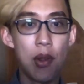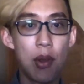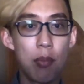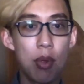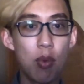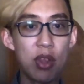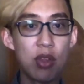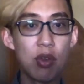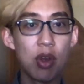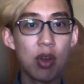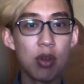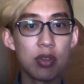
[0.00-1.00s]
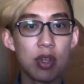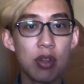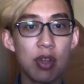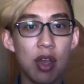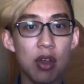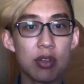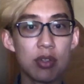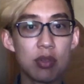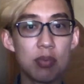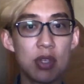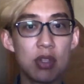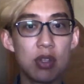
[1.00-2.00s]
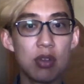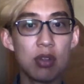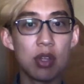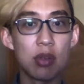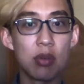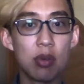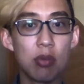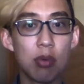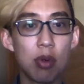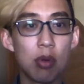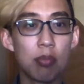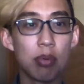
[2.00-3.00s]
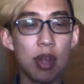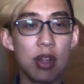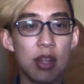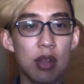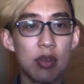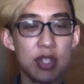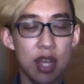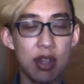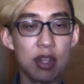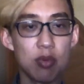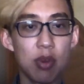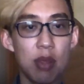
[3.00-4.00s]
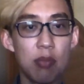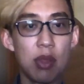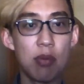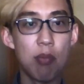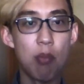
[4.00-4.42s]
But when you're in a hotel, they also speak to you like in more polite language. Yeah, that's what I mean.